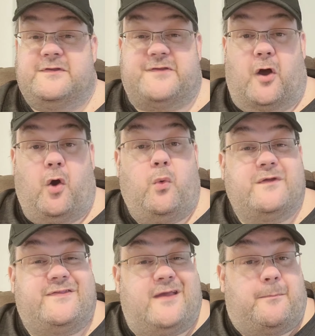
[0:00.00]
So
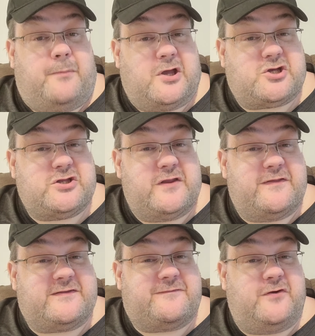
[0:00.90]
was the omission
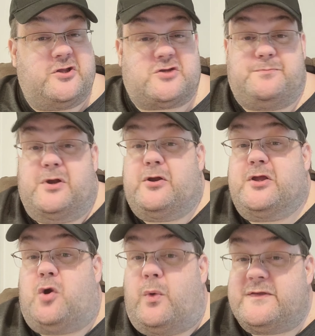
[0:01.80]
of this footage
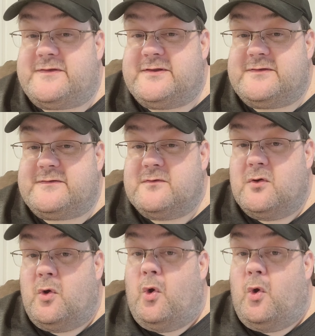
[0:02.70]
merely coincidence?